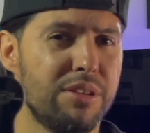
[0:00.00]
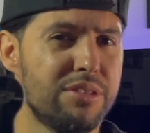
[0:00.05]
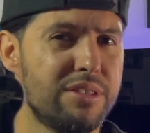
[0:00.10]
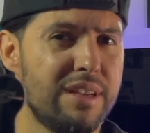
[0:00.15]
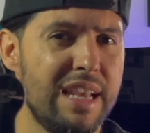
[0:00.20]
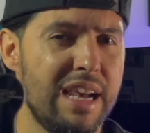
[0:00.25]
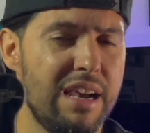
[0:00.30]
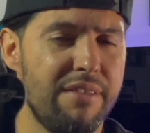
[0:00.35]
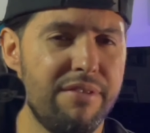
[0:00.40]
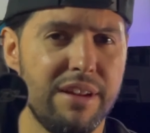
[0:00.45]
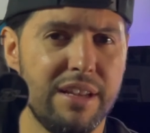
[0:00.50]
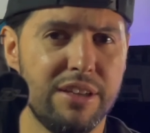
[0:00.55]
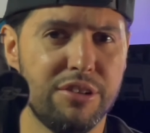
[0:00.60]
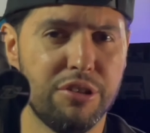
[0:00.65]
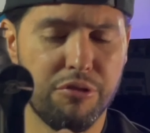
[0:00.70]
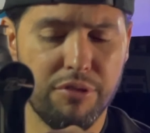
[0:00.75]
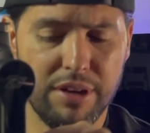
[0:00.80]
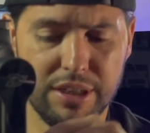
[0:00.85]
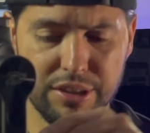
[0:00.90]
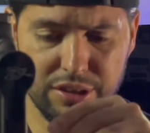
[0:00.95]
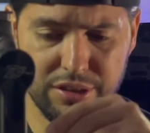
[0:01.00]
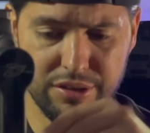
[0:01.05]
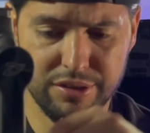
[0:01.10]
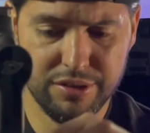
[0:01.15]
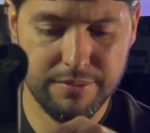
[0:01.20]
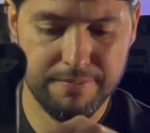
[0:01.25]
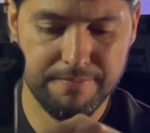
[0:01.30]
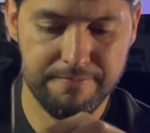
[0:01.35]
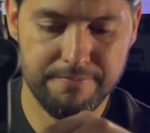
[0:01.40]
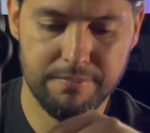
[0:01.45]
doesn't have any integrations
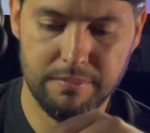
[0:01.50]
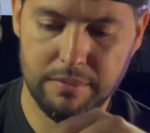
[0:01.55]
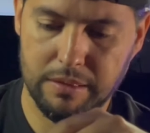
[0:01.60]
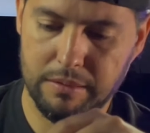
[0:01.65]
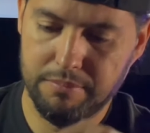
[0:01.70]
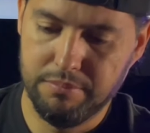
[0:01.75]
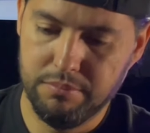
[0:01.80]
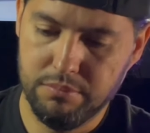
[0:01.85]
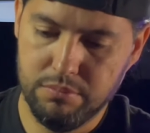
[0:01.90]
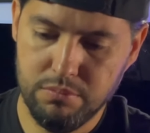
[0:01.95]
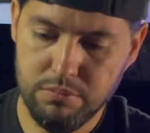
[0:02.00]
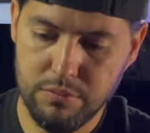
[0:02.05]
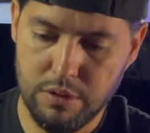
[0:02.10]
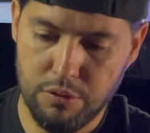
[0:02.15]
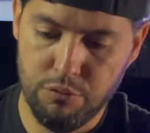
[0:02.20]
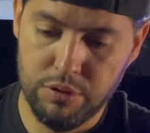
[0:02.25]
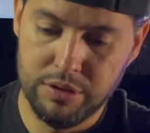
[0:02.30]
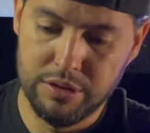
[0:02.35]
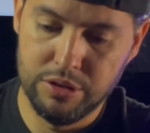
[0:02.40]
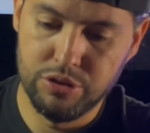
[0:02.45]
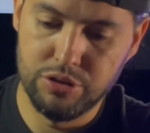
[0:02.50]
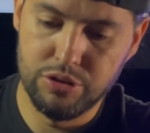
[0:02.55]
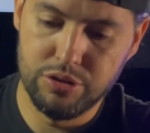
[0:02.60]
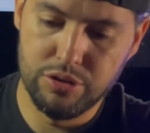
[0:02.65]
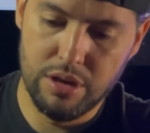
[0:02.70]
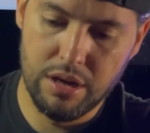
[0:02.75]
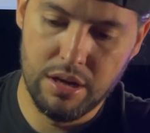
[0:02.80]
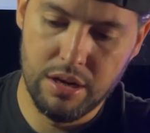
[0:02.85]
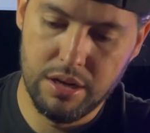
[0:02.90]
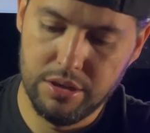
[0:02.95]
with this
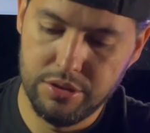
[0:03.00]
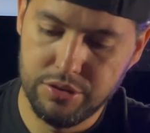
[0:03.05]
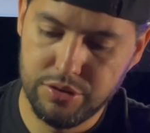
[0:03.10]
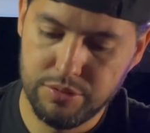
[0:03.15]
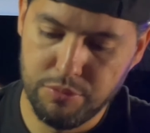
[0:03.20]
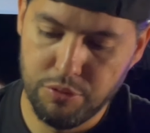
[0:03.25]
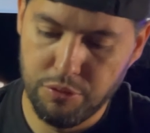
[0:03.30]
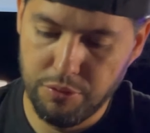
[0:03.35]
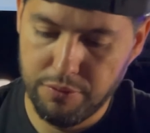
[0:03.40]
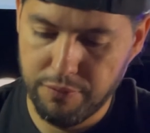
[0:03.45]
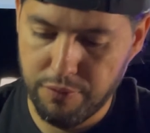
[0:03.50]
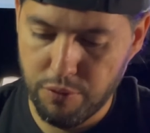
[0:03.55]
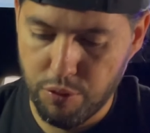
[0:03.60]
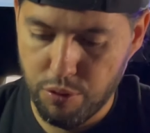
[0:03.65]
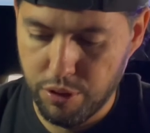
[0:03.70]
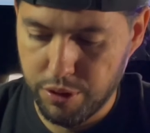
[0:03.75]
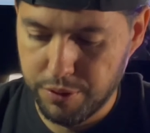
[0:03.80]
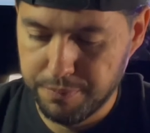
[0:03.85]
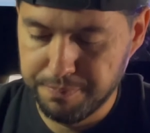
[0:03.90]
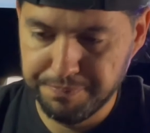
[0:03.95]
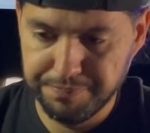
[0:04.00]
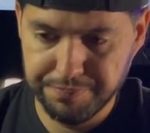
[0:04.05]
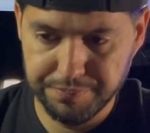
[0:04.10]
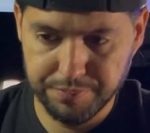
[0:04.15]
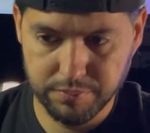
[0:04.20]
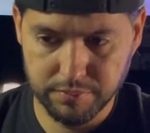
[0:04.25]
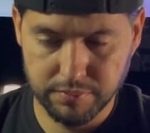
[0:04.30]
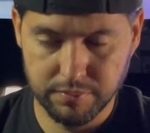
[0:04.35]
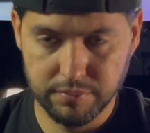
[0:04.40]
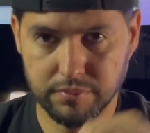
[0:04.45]
Smooth 4,
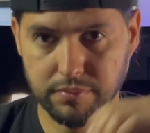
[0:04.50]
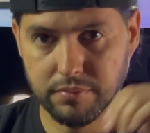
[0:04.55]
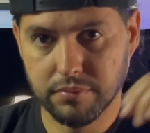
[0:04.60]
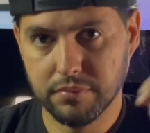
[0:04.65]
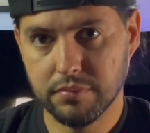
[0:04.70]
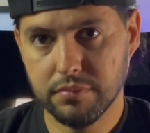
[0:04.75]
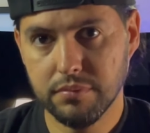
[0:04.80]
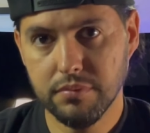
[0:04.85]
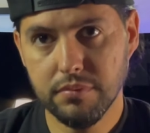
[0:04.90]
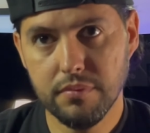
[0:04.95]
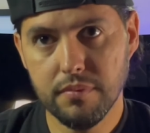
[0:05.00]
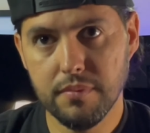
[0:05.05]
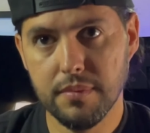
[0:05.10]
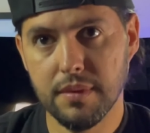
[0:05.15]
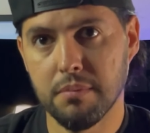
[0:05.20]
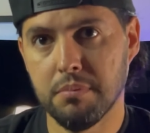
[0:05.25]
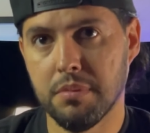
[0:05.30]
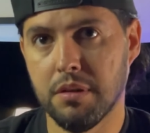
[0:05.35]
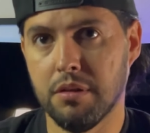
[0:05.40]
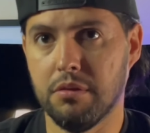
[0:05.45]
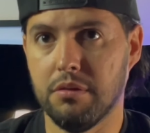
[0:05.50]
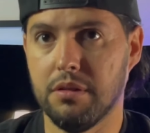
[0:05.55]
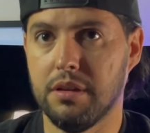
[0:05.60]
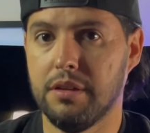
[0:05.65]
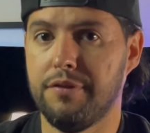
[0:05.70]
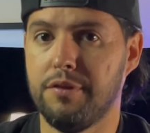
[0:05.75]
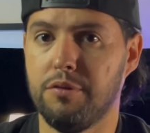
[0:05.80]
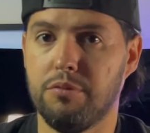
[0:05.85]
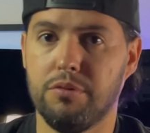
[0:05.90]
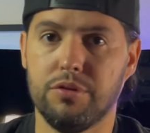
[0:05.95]
but
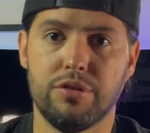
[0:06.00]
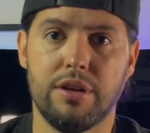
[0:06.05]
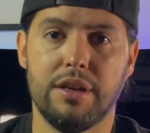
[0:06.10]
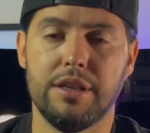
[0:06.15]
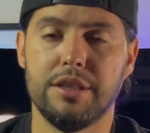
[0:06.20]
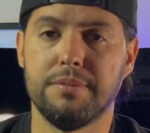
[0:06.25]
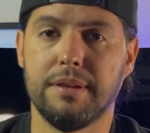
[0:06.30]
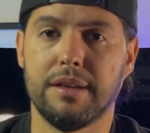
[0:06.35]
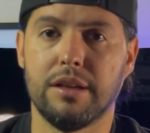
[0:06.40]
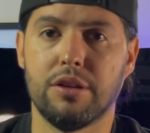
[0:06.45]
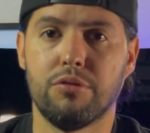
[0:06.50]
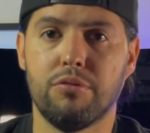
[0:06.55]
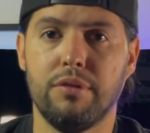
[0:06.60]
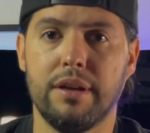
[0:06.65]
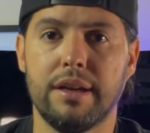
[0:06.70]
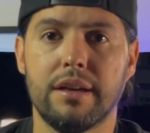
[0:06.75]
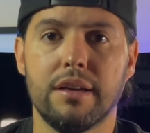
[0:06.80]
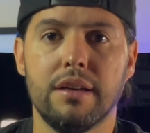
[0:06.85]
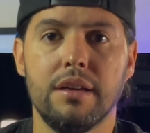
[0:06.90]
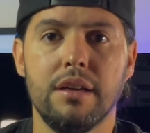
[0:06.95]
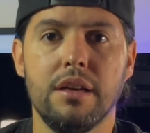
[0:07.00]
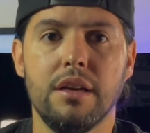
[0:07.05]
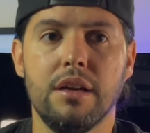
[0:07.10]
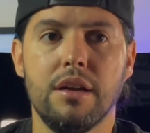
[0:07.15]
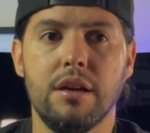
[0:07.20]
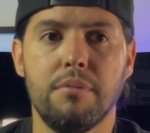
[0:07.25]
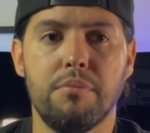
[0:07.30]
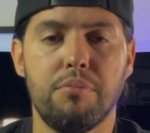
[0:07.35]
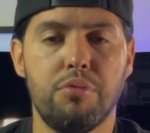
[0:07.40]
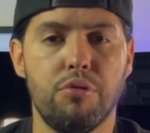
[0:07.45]
if you were trying to just make a quick
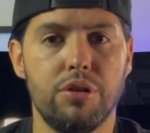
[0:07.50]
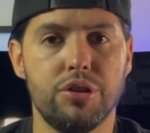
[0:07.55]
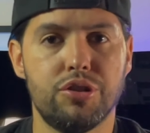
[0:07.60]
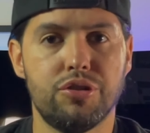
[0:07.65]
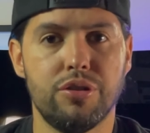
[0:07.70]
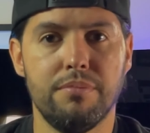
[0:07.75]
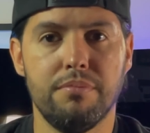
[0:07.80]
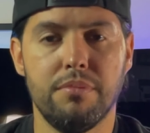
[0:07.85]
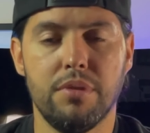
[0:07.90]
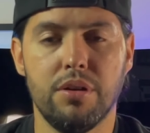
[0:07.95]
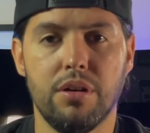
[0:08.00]
portrait